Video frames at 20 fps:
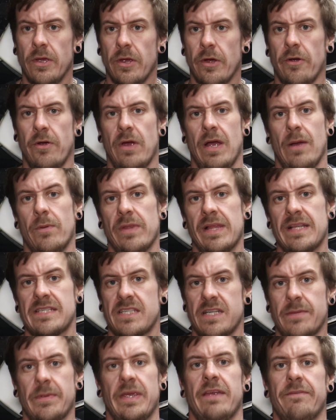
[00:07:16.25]
Alright, well that's
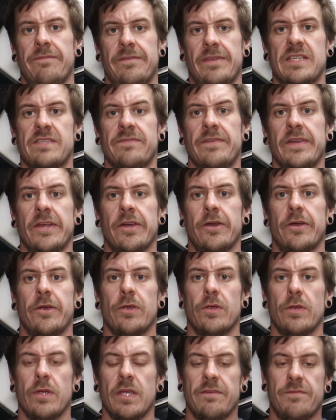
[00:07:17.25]
going to be it for this
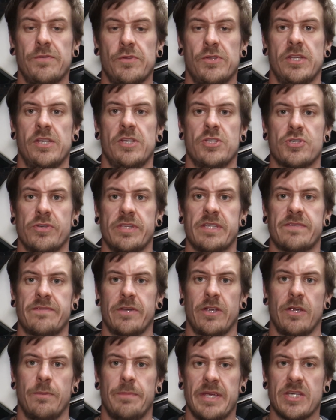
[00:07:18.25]
video. If you did enjoy this
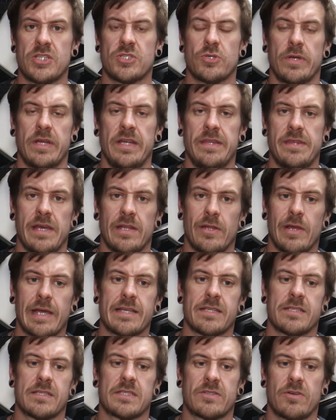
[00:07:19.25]
video, be sure to hit that like
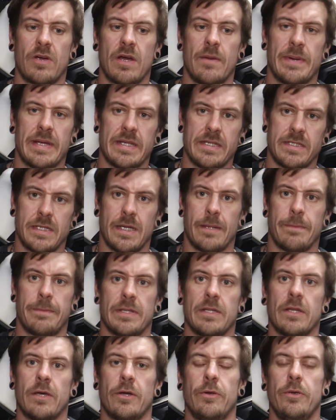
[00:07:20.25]
and subscribe button down
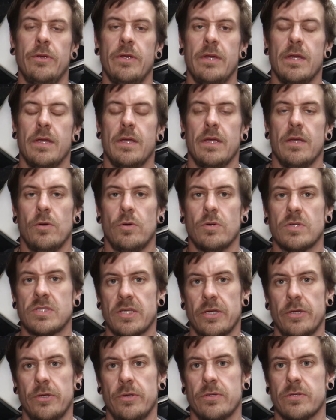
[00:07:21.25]
below.
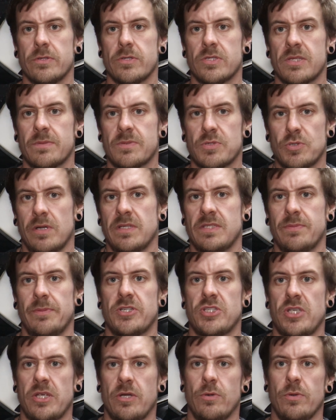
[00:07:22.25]
Also, subscribe to my
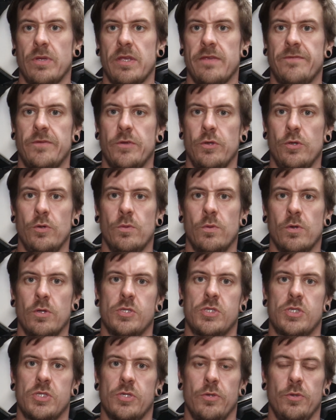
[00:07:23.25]
channel if you
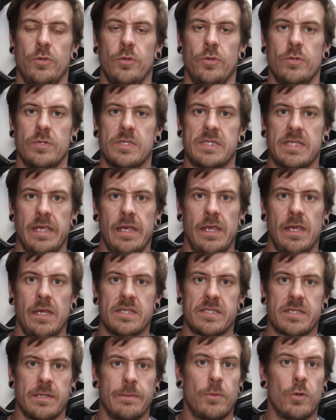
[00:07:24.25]
want to see
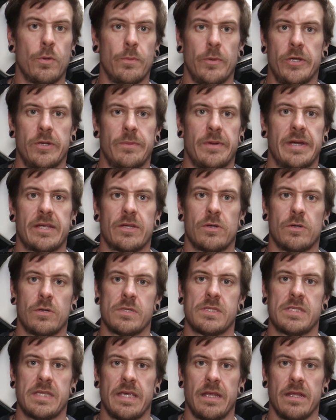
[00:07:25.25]
some more motorbike
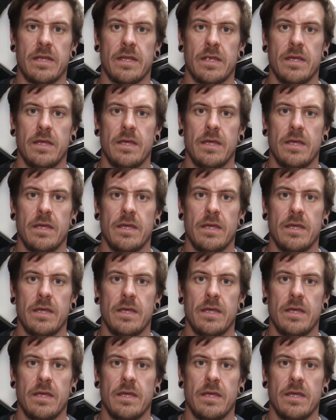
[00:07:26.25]
content.